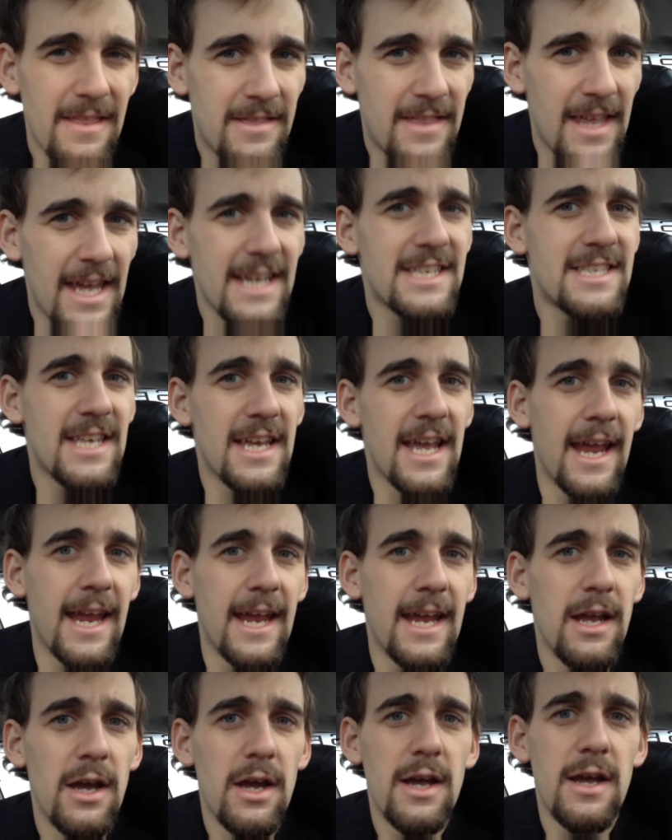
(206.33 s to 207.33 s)
They
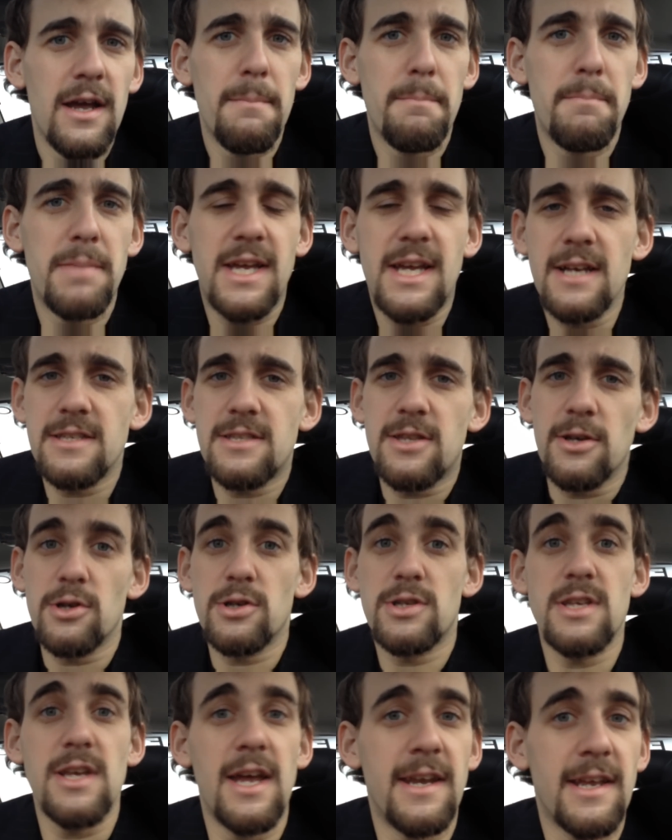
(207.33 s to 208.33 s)
say because
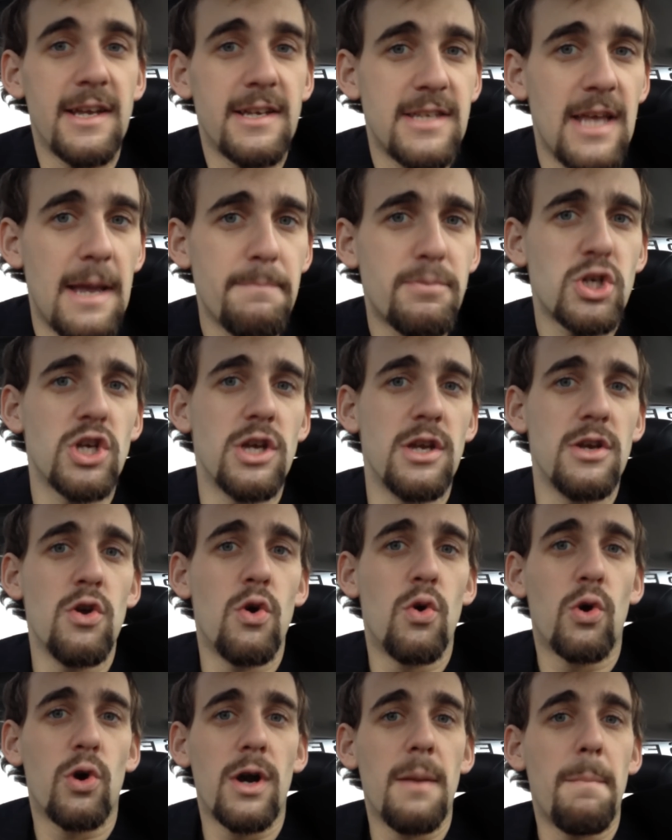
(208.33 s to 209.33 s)
there's an
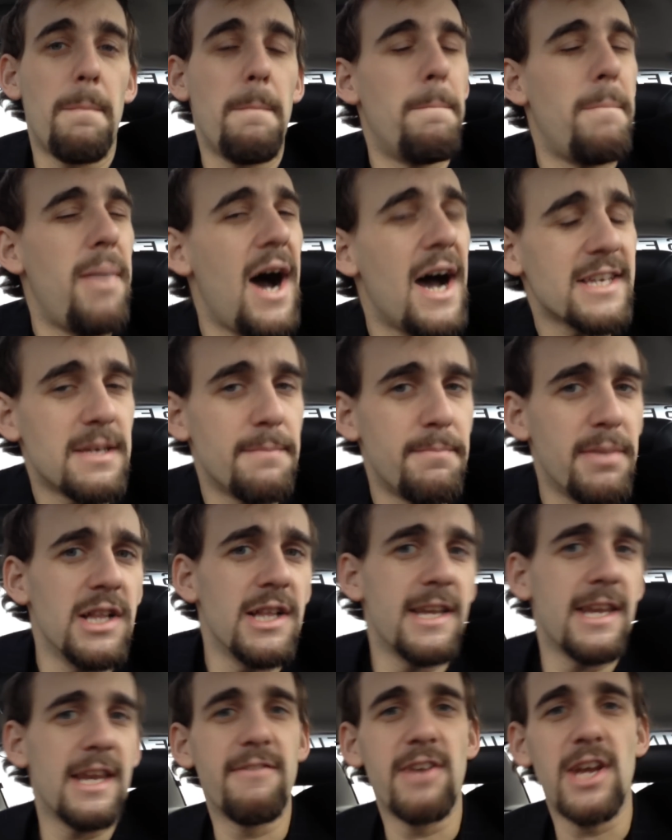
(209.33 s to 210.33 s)
exemption or a
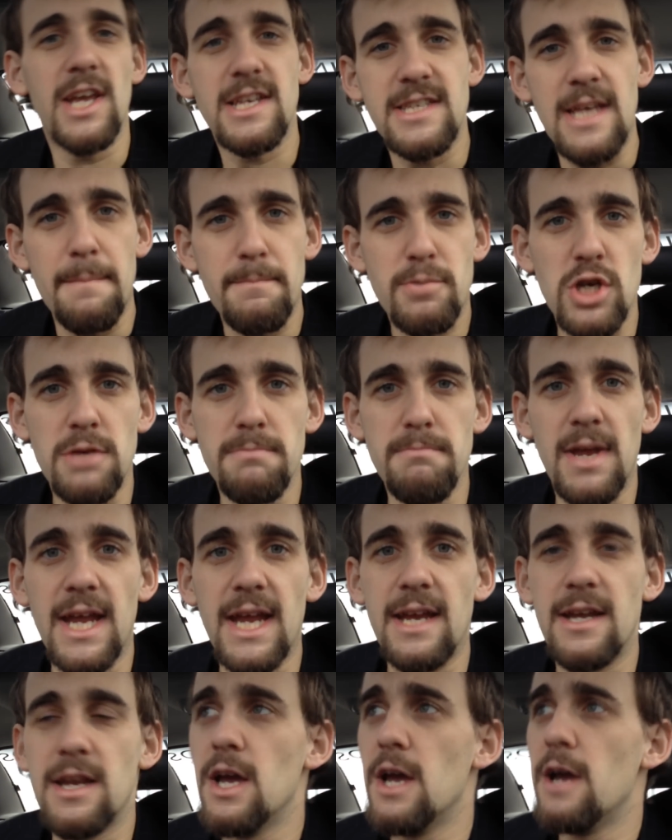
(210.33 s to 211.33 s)
possibility of an exemption
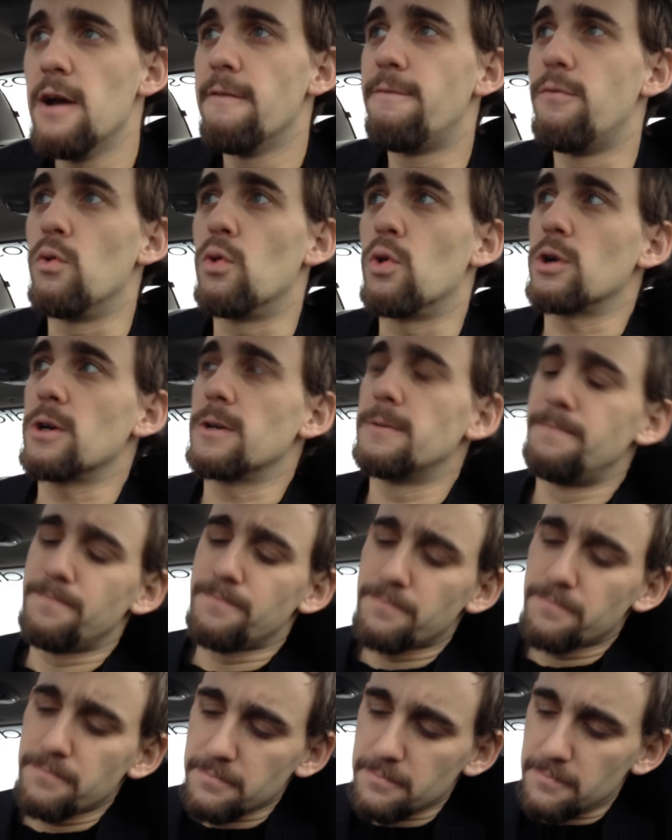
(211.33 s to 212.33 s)
made for
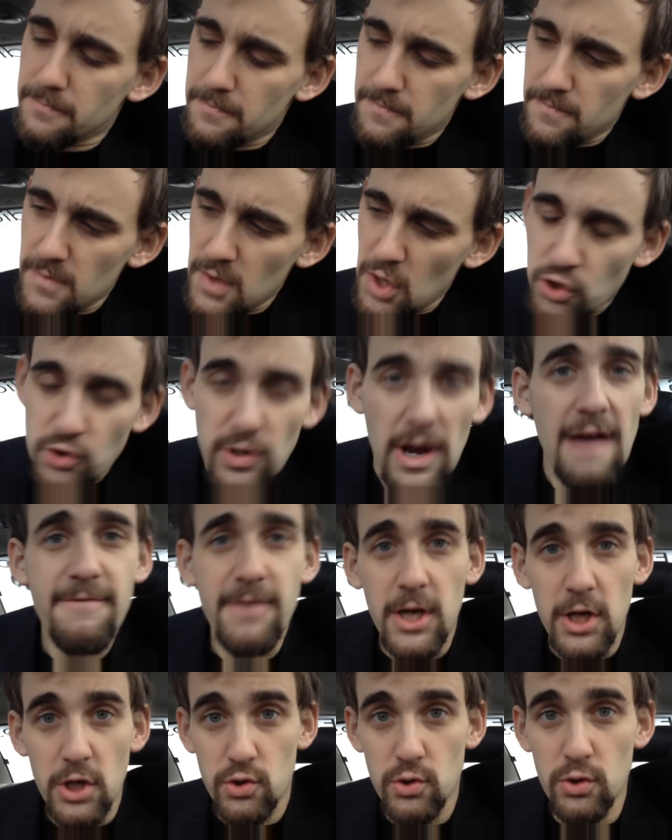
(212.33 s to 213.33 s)

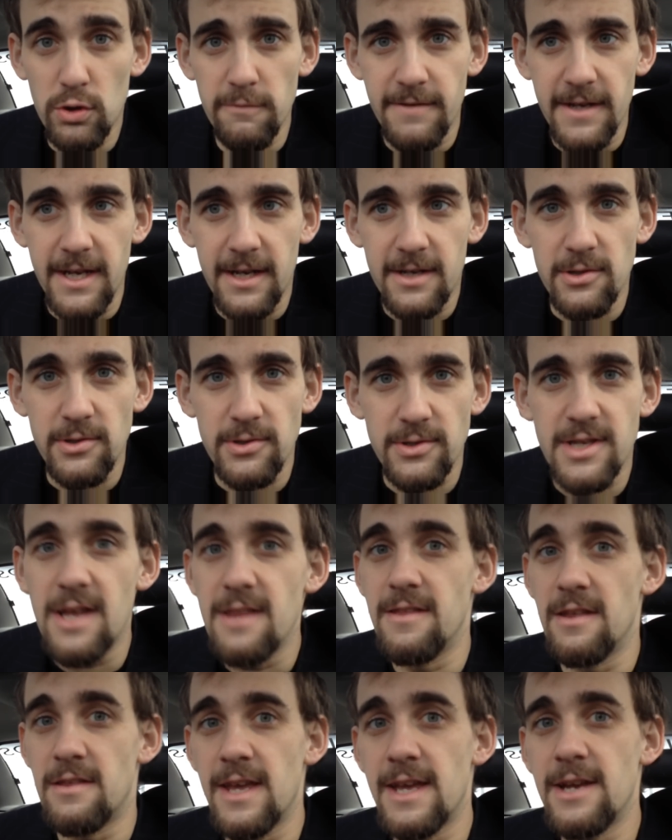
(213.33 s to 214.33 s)
traffic control vehicles
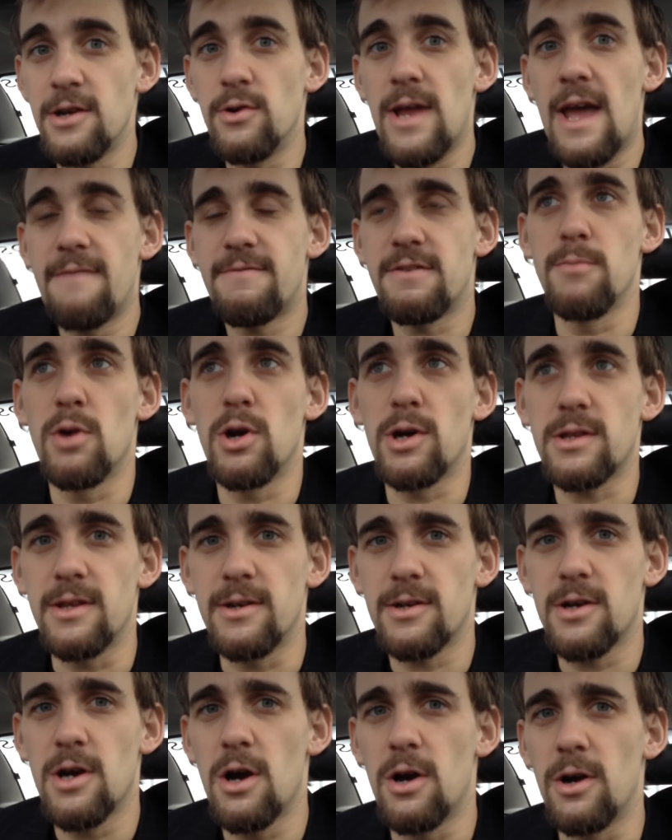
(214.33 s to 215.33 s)
that they don't have to mark
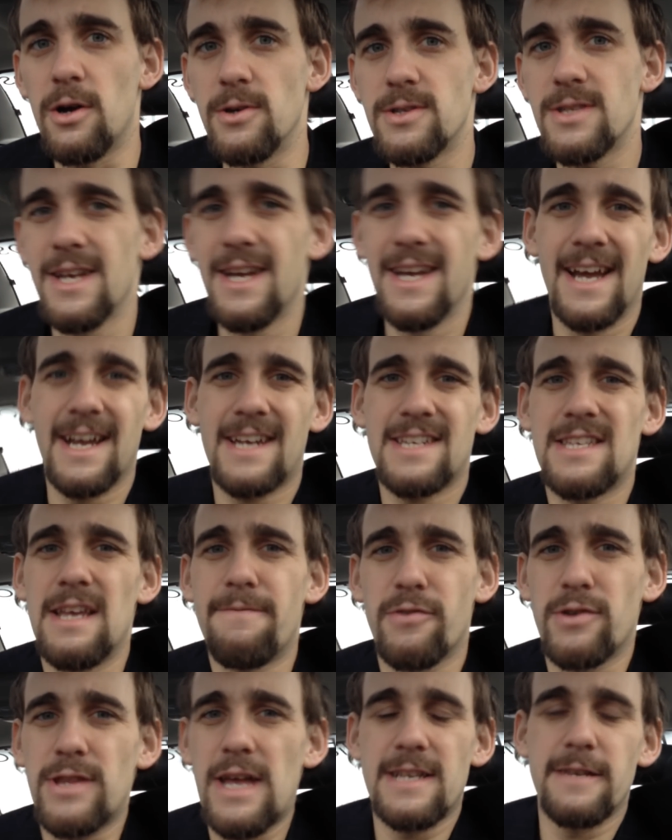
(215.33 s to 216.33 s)
their cars,
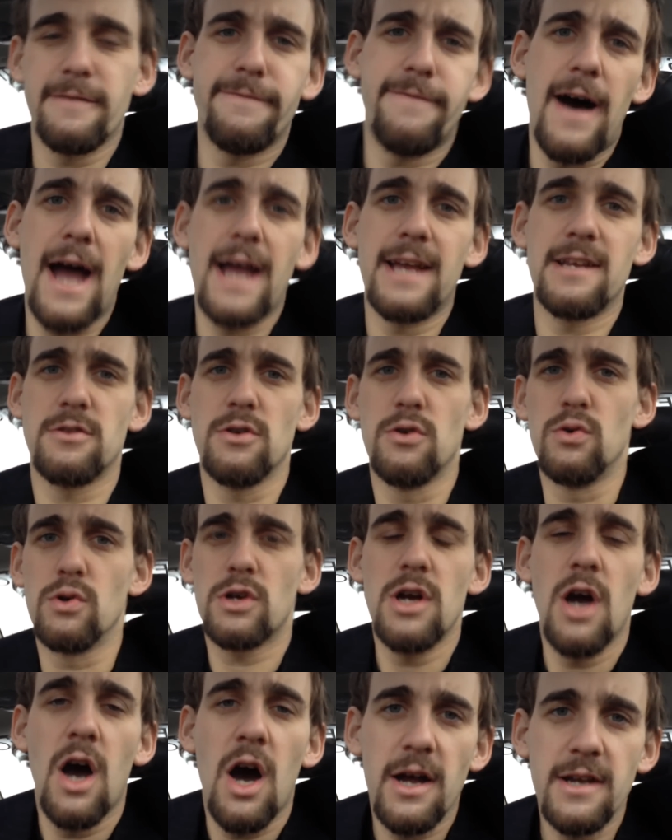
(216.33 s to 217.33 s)
except for that defies the
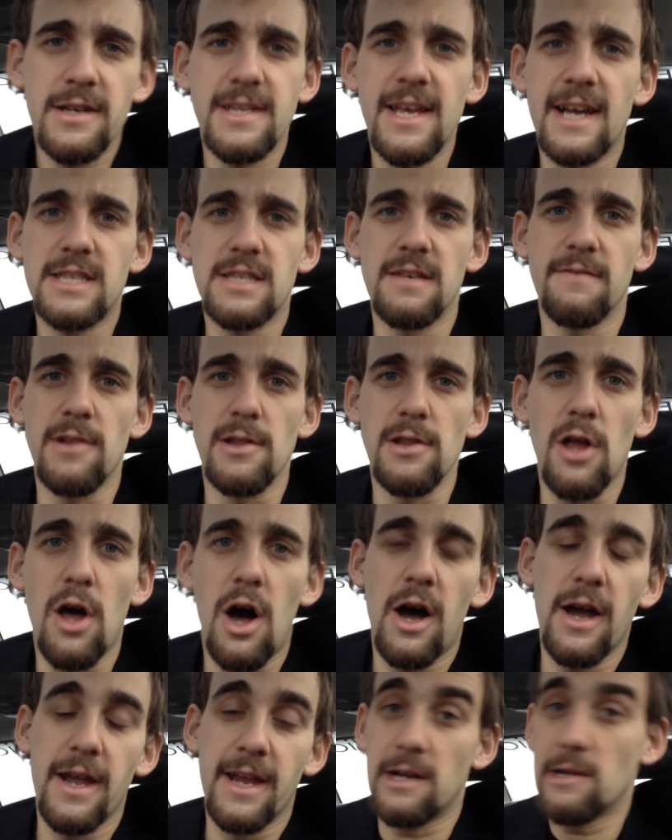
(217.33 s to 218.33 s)
whole context of the
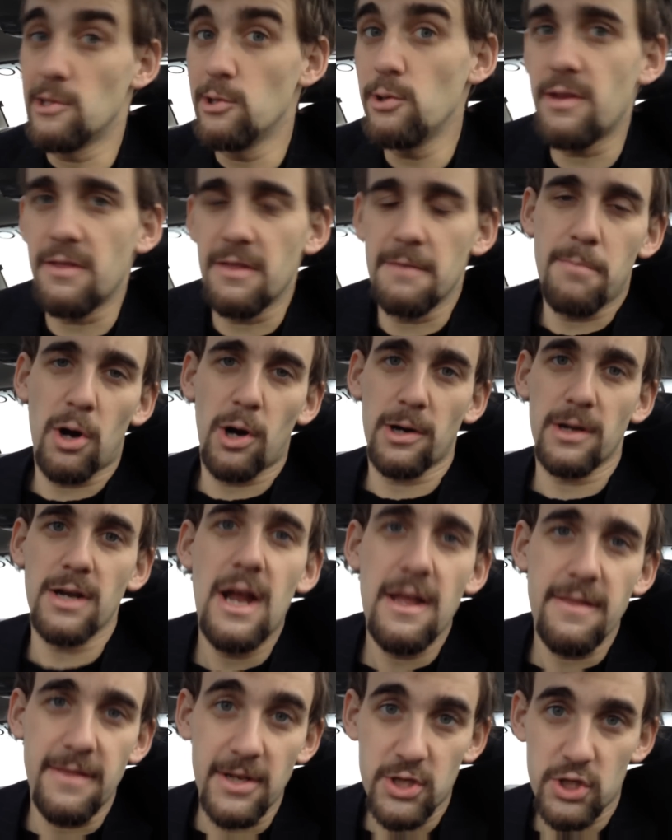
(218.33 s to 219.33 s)
law, including the part
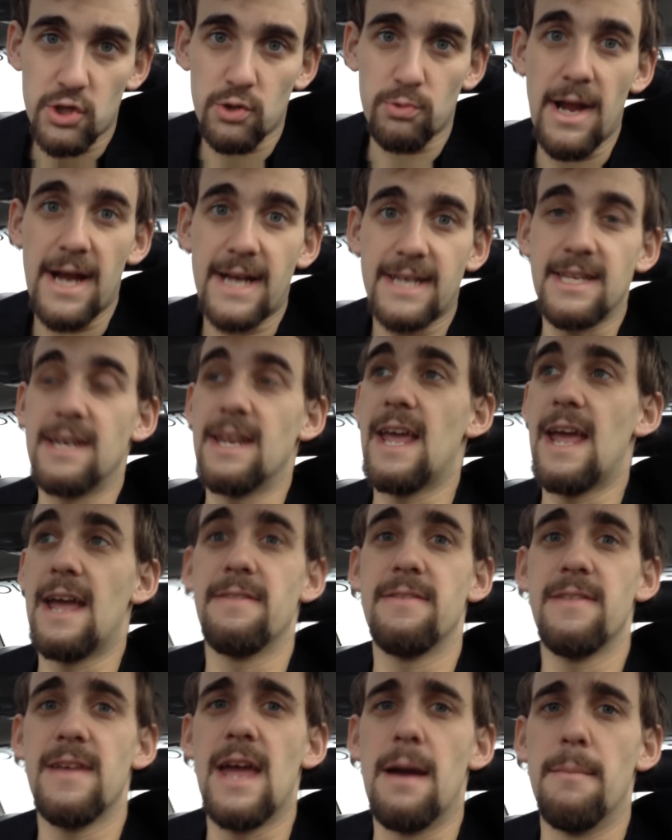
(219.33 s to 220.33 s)
that's directed
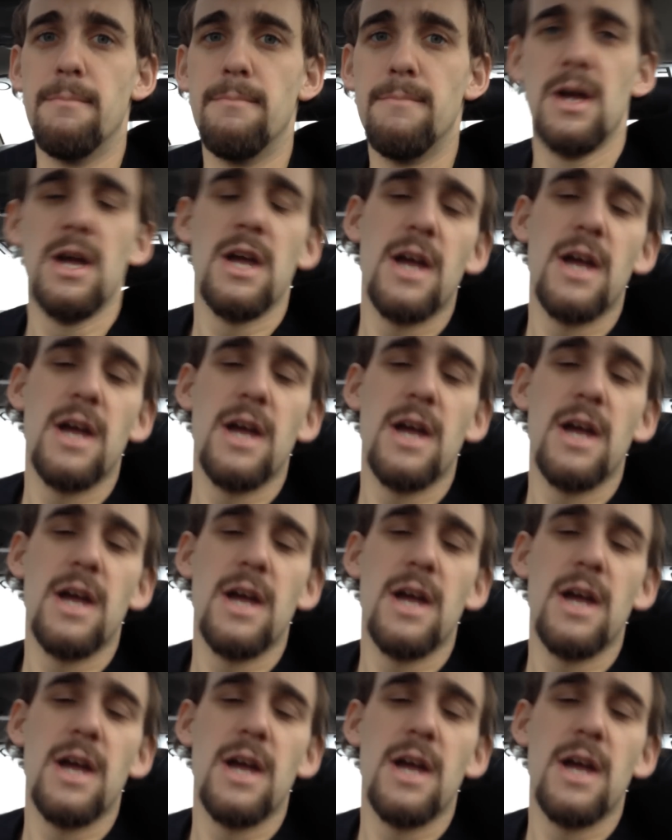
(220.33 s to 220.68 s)
at them.